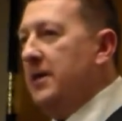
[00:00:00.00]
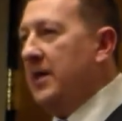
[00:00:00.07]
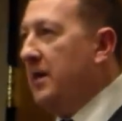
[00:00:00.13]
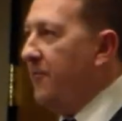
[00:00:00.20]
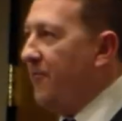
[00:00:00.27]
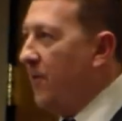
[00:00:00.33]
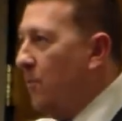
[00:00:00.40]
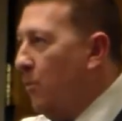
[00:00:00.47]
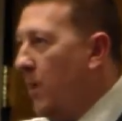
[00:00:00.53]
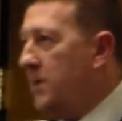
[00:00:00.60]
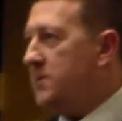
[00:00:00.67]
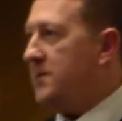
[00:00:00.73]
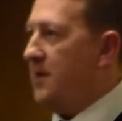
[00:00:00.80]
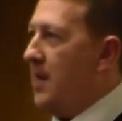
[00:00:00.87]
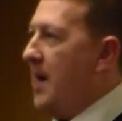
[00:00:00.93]
Ephraim
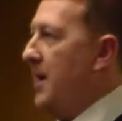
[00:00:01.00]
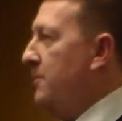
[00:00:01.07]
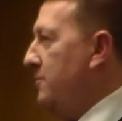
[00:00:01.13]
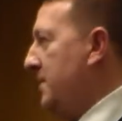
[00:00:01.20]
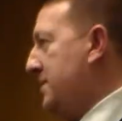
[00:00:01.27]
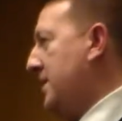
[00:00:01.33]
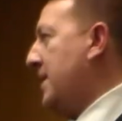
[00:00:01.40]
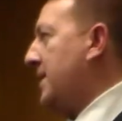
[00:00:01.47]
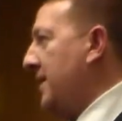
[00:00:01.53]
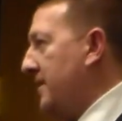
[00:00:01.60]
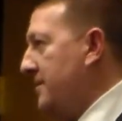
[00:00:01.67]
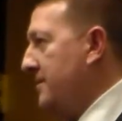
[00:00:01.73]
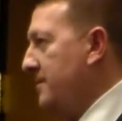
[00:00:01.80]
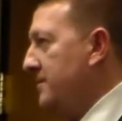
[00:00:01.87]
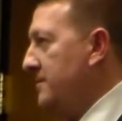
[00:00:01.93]
was the lottery ticket.
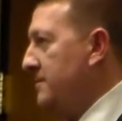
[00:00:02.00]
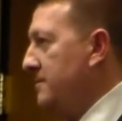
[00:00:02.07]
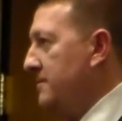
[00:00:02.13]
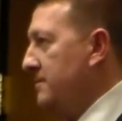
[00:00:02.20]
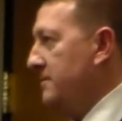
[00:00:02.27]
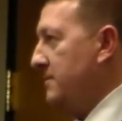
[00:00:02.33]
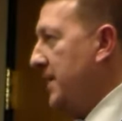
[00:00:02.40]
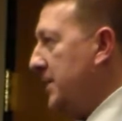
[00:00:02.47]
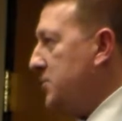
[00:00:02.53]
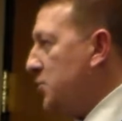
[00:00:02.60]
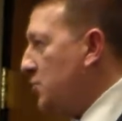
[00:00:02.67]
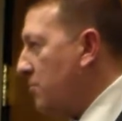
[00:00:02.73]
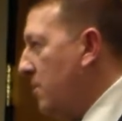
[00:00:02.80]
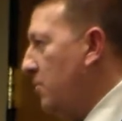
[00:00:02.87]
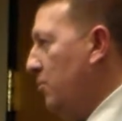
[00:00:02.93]
That's
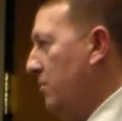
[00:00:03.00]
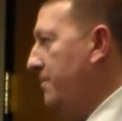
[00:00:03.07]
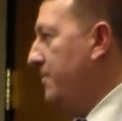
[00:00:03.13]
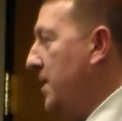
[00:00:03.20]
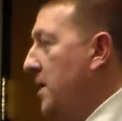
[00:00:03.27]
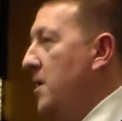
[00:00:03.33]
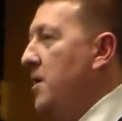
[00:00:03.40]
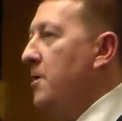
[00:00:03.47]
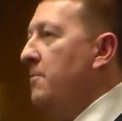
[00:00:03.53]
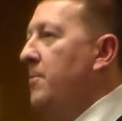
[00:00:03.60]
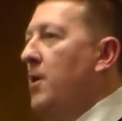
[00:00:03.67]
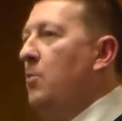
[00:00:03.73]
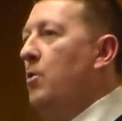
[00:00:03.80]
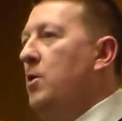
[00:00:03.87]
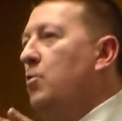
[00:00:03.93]
true.
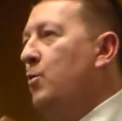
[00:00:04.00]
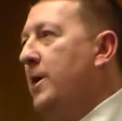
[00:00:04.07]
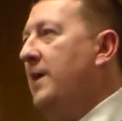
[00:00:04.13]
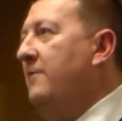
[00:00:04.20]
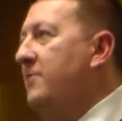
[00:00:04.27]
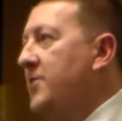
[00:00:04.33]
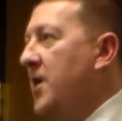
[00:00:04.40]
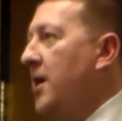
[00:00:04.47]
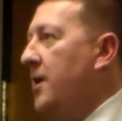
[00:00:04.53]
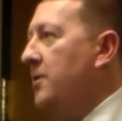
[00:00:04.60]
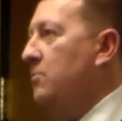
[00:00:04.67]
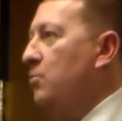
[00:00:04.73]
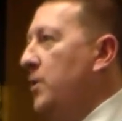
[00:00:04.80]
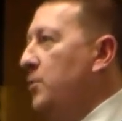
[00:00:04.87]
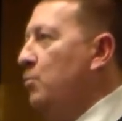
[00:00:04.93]
But what we've
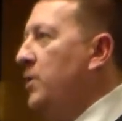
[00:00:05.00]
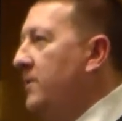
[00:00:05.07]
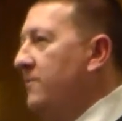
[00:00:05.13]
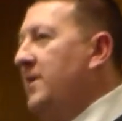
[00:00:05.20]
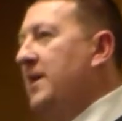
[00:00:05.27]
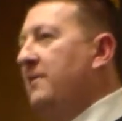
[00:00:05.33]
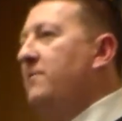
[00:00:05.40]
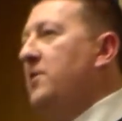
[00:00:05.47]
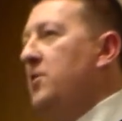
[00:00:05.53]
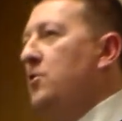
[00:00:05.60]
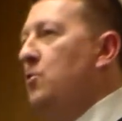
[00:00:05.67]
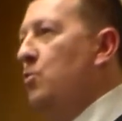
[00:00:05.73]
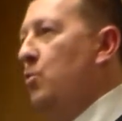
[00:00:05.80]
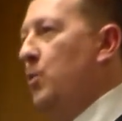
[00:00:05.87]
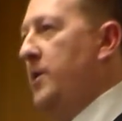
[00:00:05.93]
done, what we've given
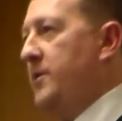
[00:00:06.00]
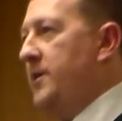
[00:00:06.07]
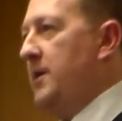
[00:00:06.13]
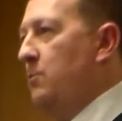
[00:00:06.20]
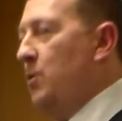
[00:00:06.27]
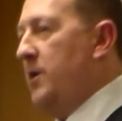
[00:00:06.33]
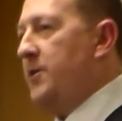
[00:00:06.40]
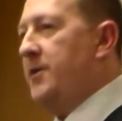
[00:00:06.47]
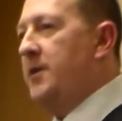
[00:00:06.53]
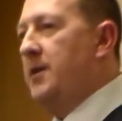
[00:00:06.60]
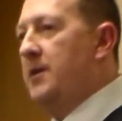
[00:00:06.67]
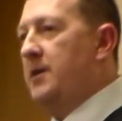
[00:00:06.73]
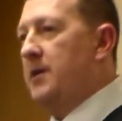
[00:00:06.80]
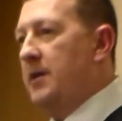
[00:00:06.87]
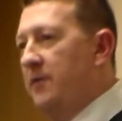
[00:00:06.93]
you with
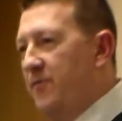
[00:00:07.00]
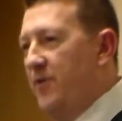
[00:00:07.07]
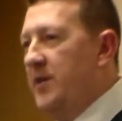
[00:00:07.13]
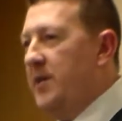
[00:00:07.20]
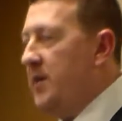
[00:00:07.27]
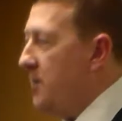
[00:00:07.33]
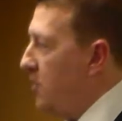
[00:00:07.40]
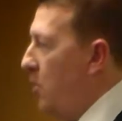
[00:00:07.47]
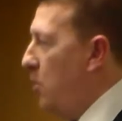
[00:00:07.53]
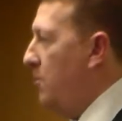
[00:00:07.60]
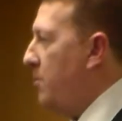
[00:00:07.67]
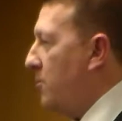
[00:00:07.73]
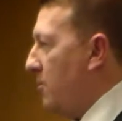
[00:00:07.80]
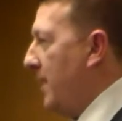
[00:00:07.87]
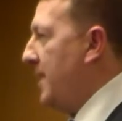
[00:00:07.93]
Enfiniti
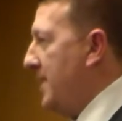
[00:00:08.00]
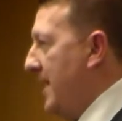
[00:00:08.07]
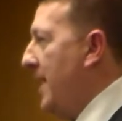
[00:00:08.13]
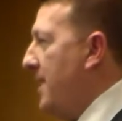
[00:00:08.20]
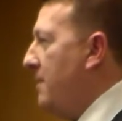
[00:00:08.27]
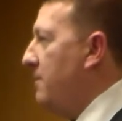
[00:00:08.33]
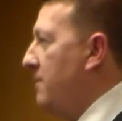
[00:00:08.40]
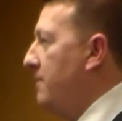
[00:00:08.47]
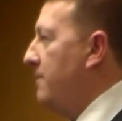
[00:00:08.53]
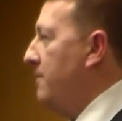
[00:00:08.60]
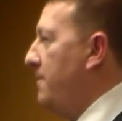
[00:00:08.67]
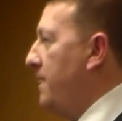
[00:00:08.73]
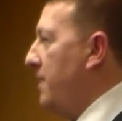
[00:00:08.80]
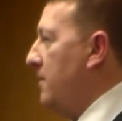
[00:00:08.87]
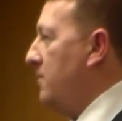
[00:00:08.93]
Global right now,
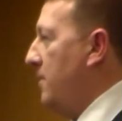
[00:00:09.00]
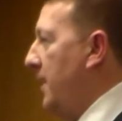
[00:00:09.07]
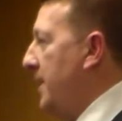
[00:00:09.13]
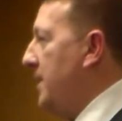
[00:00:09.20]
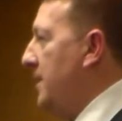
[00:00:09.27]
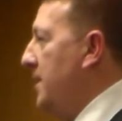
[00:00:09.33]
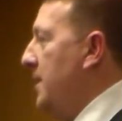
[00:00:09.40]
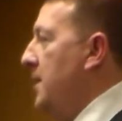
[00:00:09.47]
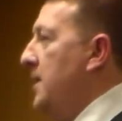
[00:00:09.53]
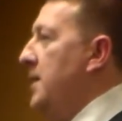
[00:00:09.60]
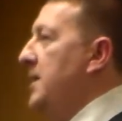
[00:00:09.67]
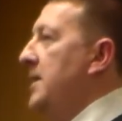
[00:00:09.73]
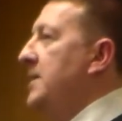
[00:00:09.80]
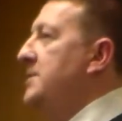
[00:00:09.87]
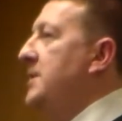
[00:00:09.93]
right,
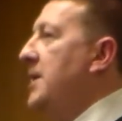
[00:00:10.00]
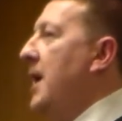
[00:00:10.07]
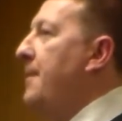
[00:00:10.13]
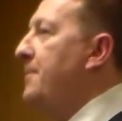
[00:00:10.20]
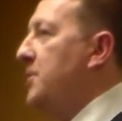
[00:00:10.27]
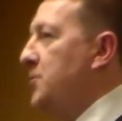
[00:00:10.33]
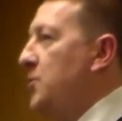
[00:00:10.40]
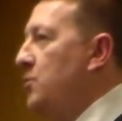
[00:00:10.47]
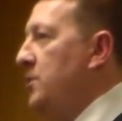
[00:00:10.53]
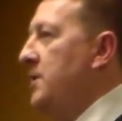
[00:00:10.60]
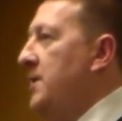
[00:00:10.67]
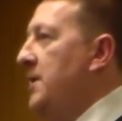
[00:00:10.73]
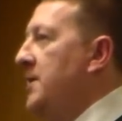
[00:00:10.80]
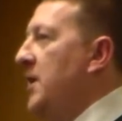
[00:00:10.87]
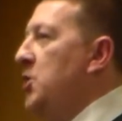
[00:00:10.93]
is the
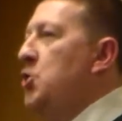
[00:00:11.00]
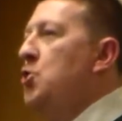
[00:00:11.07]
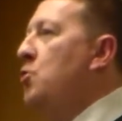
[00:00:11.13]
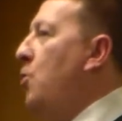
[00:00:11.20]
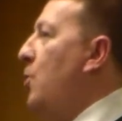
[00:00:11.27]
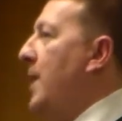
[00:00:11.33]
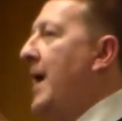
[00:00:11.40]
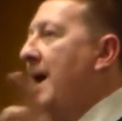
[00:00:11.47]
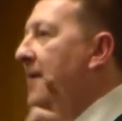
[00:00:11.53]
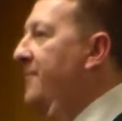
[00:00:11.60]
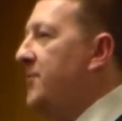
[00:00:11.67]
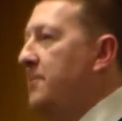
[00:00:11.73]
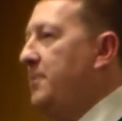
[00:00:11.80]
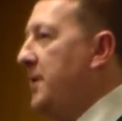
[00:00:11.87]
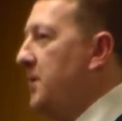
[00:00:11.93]
opportunity that you don't
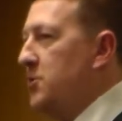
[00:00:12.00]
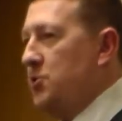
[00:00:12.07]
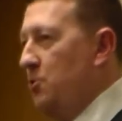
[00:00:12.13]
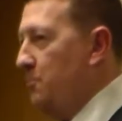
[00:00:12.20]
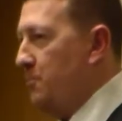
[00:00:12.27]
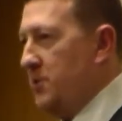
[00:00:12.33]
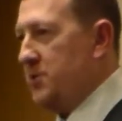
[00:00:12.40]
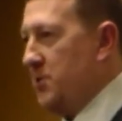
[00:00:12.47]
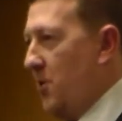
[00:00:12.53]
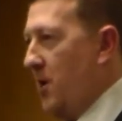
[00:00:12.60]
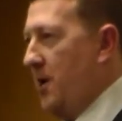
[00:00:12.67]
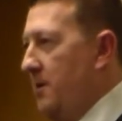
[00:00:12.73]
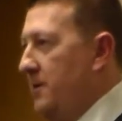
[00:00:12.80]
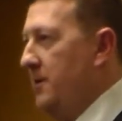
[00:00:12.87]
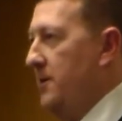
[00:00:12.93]
have to be a
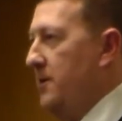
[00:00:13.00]
superstar.